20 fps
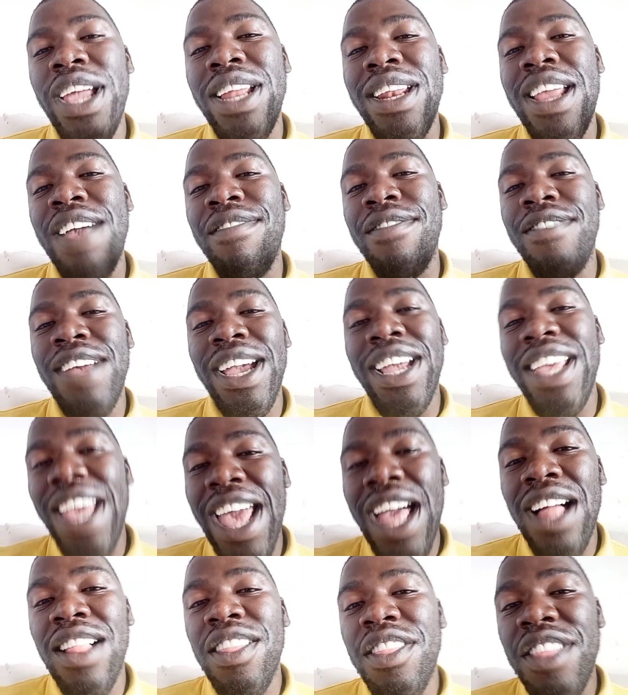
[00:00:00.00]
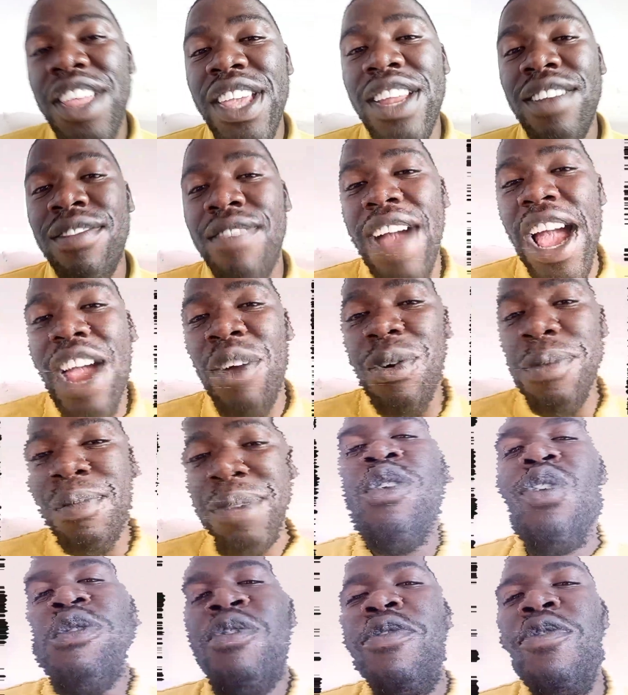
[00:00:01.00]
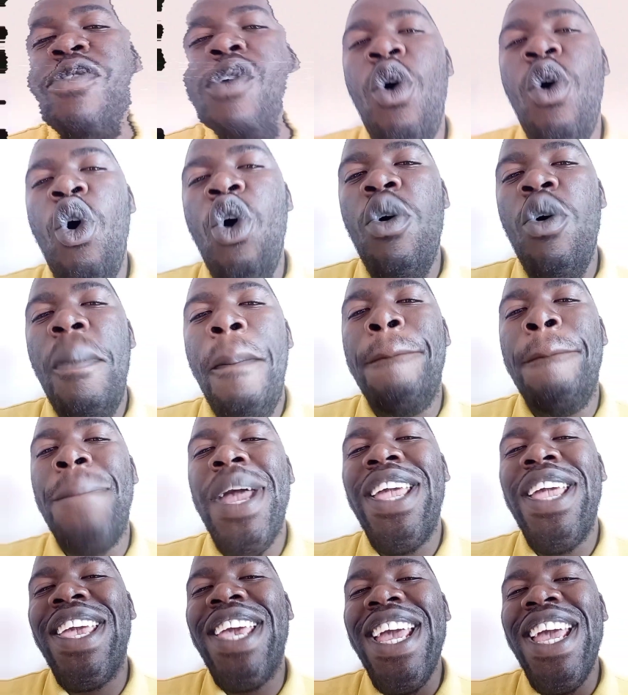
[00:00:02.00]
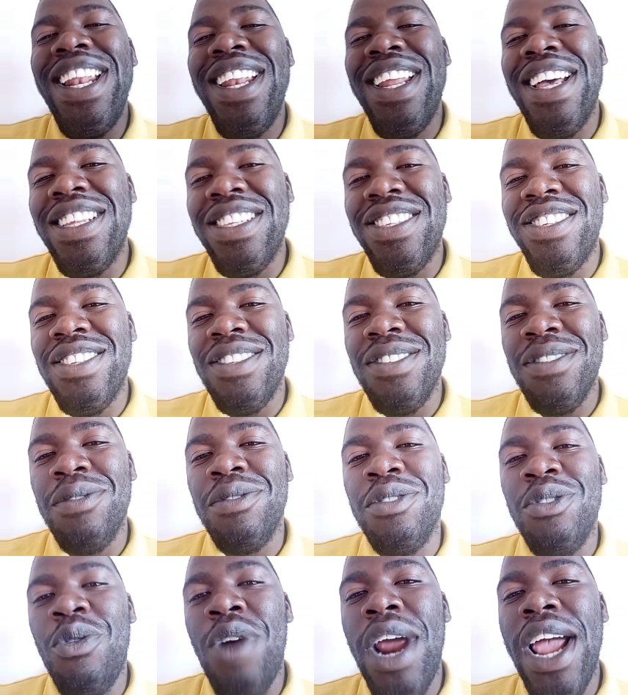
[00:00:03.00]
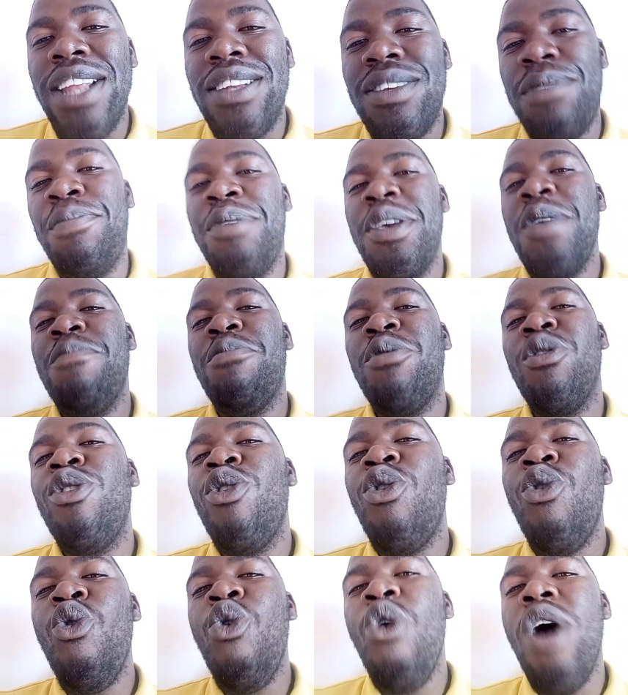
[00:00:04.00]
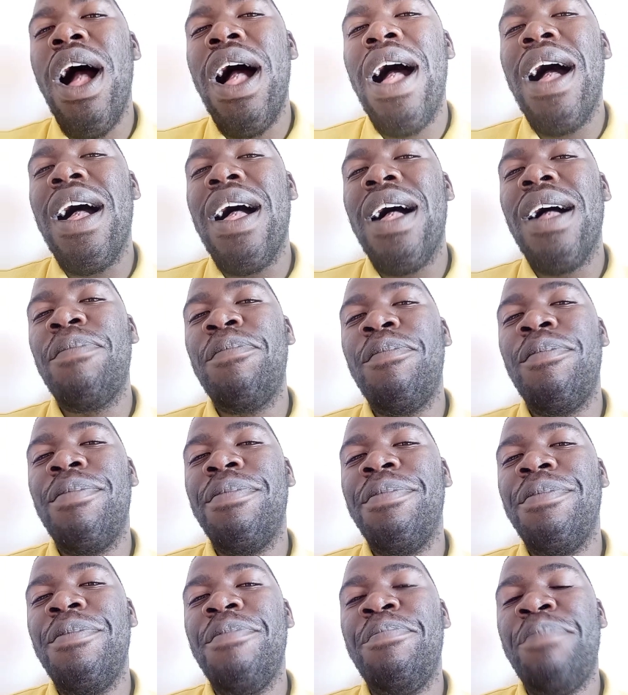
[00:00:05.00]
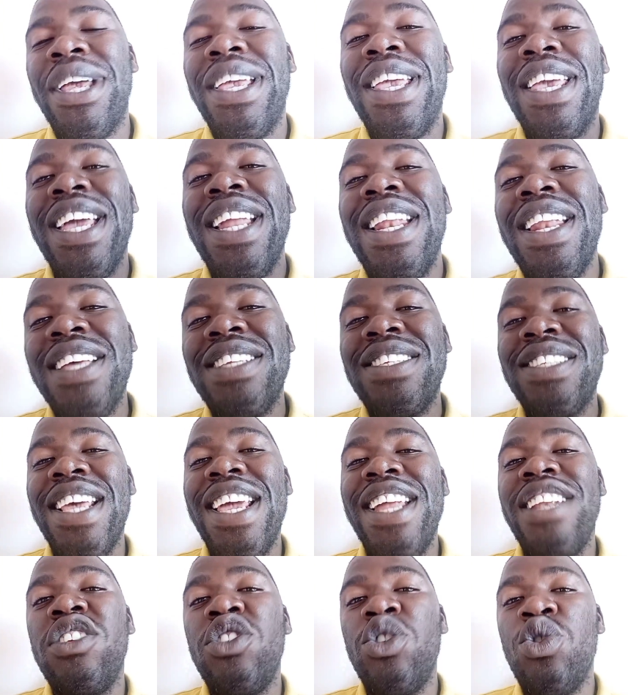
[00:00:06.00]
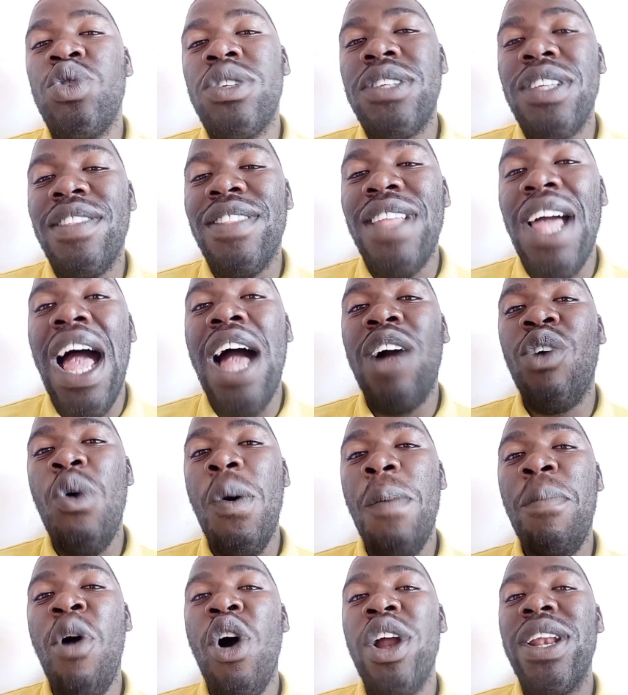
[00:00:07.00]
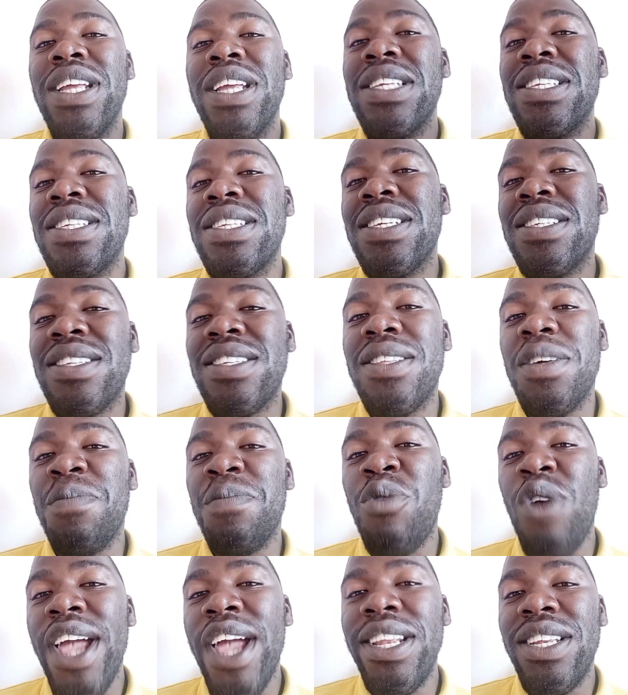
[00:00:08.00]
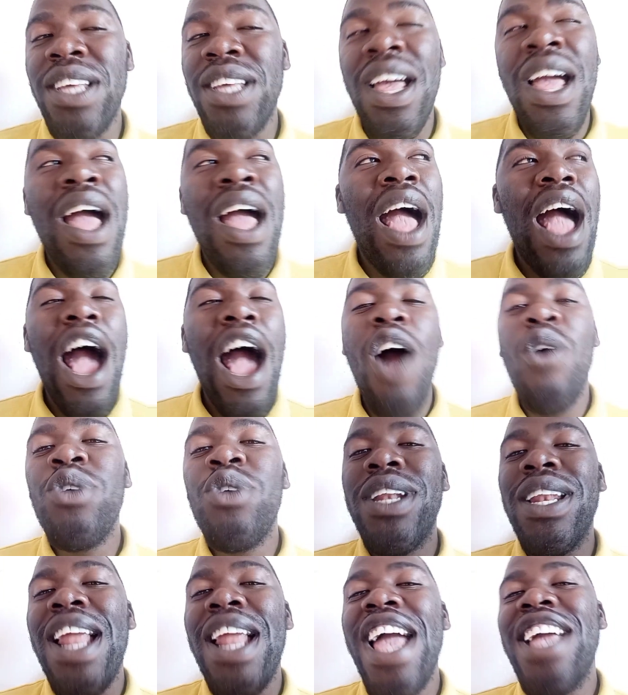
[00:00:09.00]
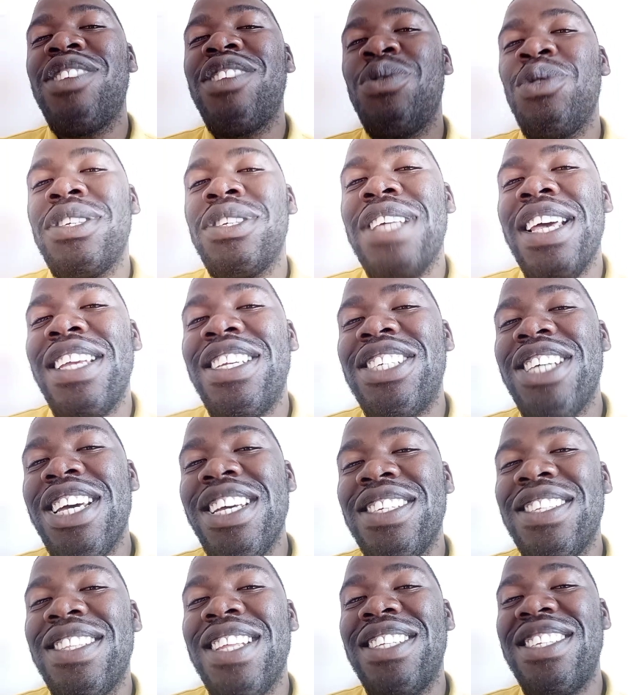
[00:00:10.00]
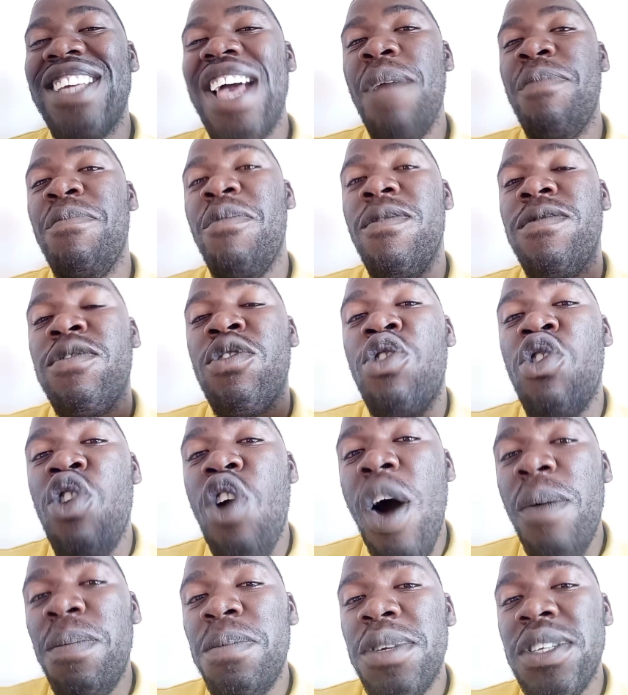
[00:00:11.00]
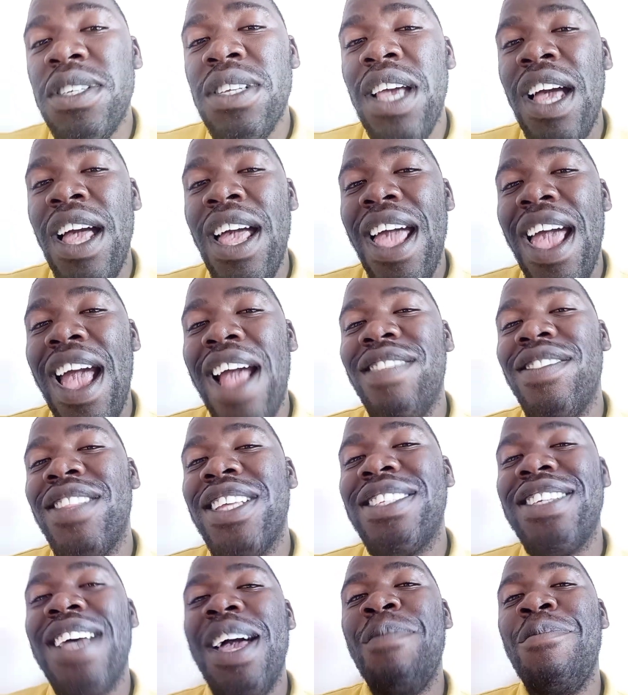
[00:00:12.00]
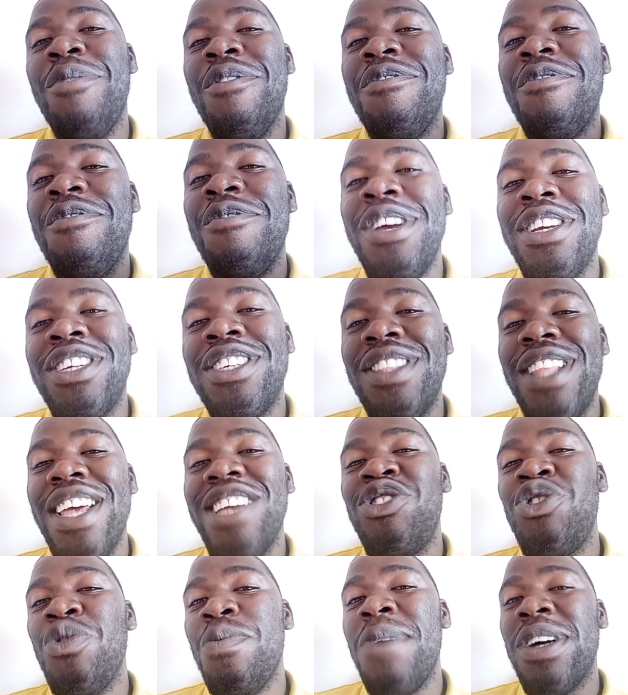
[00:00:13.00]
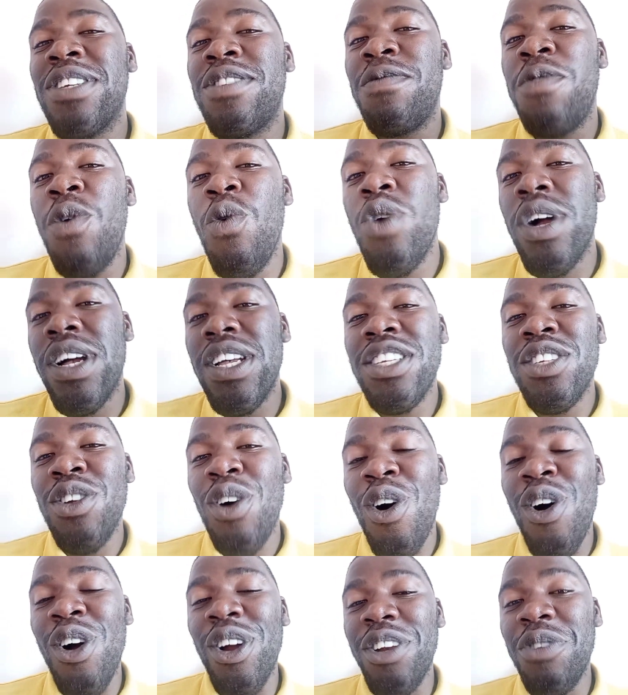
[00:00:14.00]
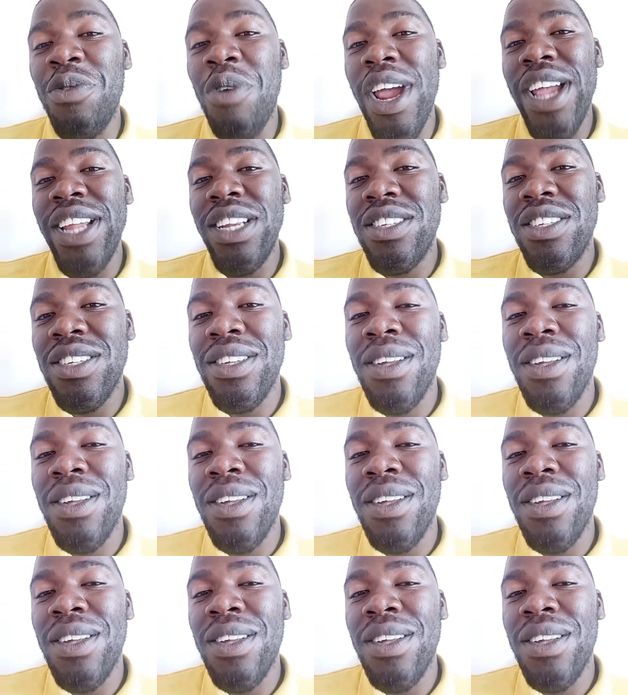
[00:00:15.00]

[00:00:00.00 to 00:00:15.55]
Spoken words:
in a very healthy environment. For beginners, right? People who are beginners in using the aquaponics system, right? I would like to suggest the type of crops and the type of fish that you must focus on, right?